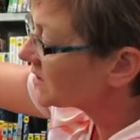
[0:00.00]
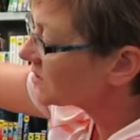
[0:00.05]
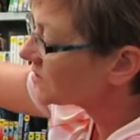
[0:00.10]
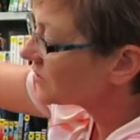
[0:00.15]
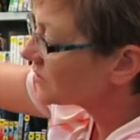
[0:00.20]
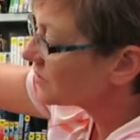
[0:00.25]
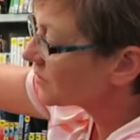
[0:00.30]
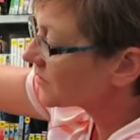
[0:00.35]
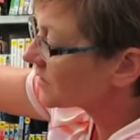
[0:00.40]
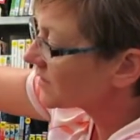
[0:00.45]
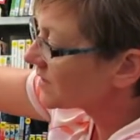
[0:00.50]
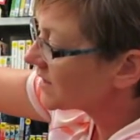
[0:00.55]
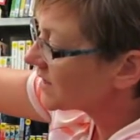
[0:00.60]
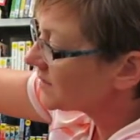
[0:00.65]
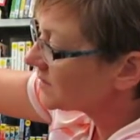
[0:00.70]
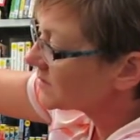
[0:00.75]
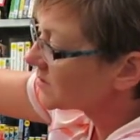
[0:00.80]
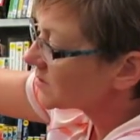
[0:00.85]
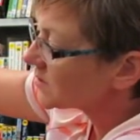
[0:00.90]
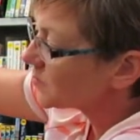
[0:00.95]
sure your
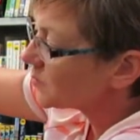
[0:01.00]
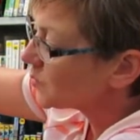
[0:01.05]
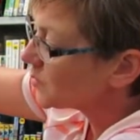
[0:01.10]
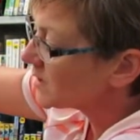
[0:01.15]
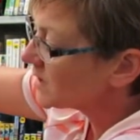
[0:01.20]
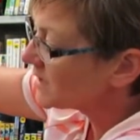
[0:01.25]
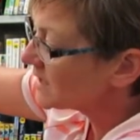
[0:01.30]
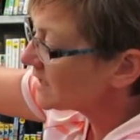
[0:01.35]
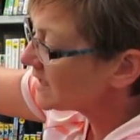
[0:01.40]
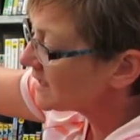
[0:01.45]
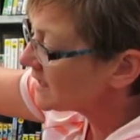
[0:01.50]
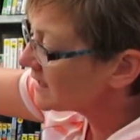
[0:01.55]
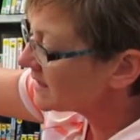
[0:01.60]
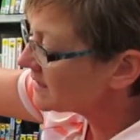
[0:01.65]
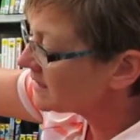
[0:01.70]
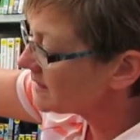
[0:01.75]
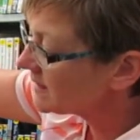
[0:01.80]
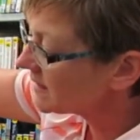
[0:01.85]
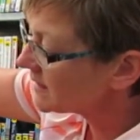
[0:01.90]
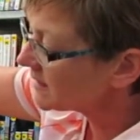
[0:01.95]
thumbs are pointing
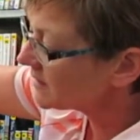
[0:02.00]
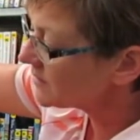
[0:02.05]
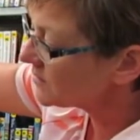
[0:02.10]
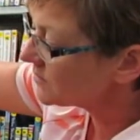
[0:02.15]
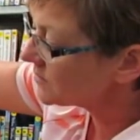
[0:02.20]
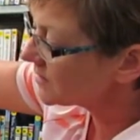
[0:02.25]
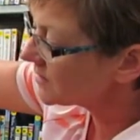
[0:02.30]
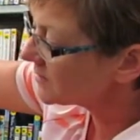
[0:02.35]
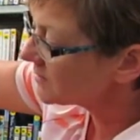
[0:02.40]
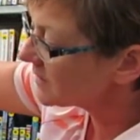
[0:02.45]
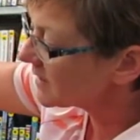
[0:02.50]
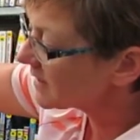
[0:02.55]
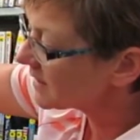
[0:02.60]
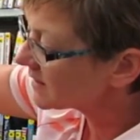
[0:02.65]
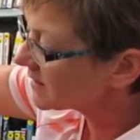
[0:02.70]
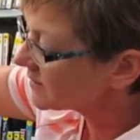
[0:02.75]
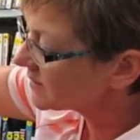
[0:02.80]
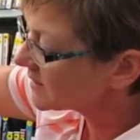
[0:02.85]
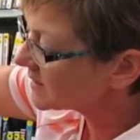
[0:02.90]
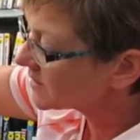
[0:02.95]
in, and you can make
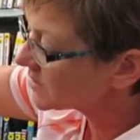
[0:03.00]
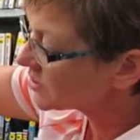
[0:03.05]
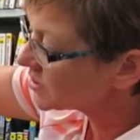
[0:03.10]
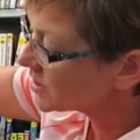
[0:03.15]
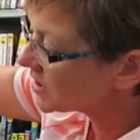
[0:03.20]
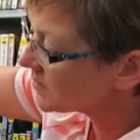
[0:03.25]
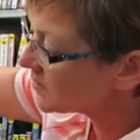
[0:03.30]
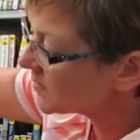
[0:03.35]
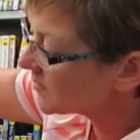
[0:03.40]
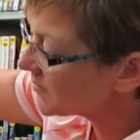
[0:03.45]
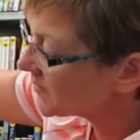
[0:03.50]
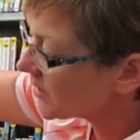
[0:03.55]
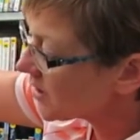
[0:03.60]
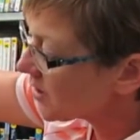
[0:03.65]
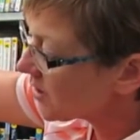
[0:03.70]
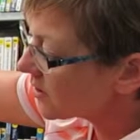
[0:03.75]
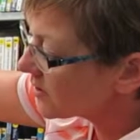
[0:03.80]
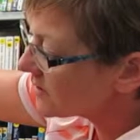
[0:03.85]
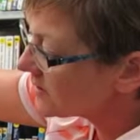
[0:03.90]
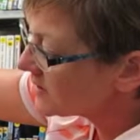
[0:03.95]
them in the shape of a
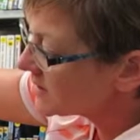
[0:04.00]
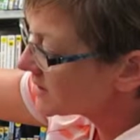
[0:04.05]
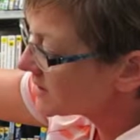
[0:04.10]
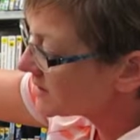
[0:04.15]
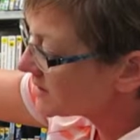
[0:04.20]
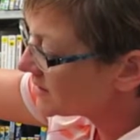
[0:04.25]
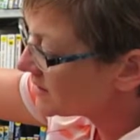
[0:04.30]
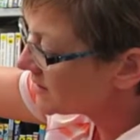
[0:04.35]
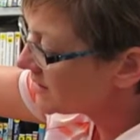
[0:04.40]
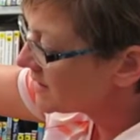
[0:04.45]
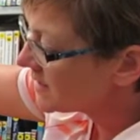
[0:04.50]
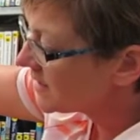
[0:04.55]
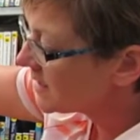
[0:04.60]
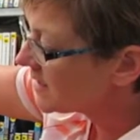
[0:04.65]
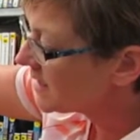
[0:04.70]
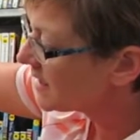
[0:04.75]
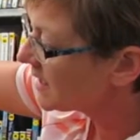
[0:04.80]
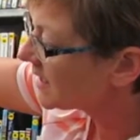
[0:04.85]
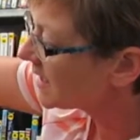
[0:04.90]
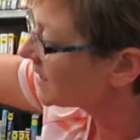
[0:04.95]
heart.
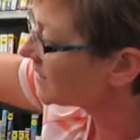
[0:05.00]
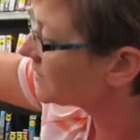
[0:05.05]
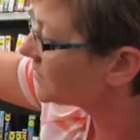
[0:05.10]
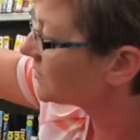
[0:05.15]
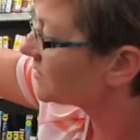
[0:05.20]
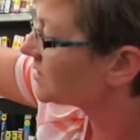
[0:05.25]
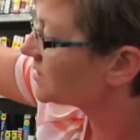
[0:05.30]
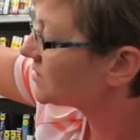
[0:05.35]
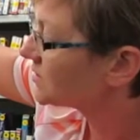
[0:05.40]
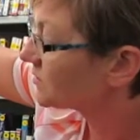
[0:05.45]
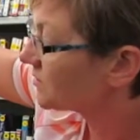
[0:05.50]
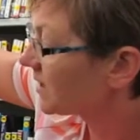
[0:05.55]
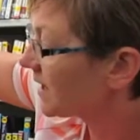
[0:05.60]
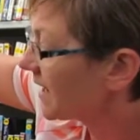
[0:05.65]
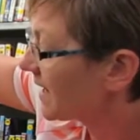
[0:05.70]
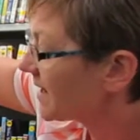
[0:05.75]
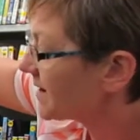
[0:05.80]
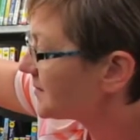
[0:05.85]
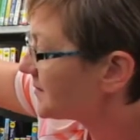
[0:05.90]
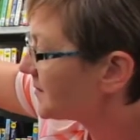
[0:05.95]
And you can do a
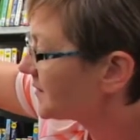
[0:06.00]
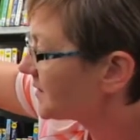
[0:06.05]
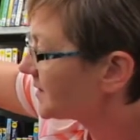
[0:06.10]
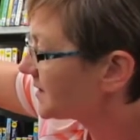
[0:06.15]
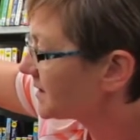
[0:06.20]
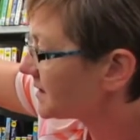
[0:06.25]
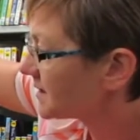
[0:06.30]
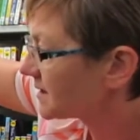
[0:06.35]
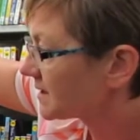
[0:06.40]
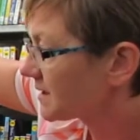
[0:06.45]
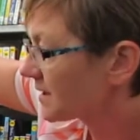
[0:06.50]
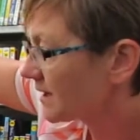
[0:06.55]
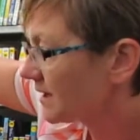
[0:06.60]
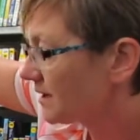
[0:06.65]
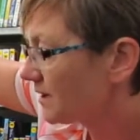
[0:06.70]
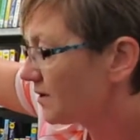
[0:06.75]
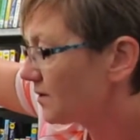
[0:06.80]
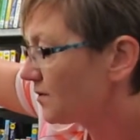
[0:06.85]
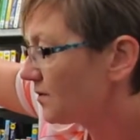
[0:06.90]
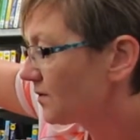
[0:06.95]
handprint
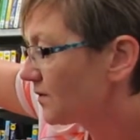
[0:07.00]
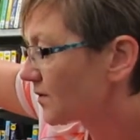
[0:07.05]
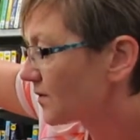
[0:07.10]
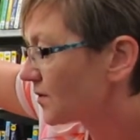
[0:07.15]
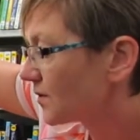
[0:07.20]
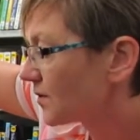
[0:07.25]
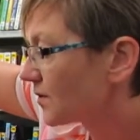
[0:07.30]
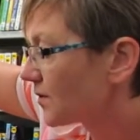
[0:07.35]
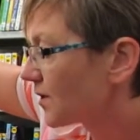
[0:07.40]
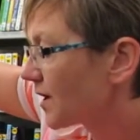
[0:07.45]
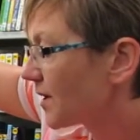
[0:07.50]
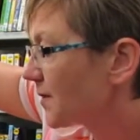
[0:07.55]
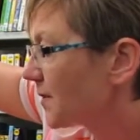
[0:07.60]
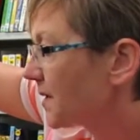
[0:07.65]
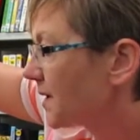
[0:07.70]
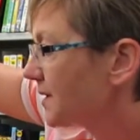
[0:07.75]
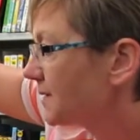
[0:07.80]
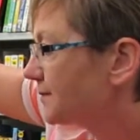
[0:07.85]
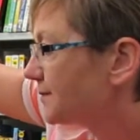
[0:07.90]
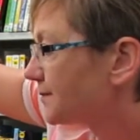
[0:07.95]
thank you for your
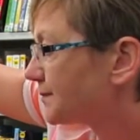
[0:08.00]
grandpa.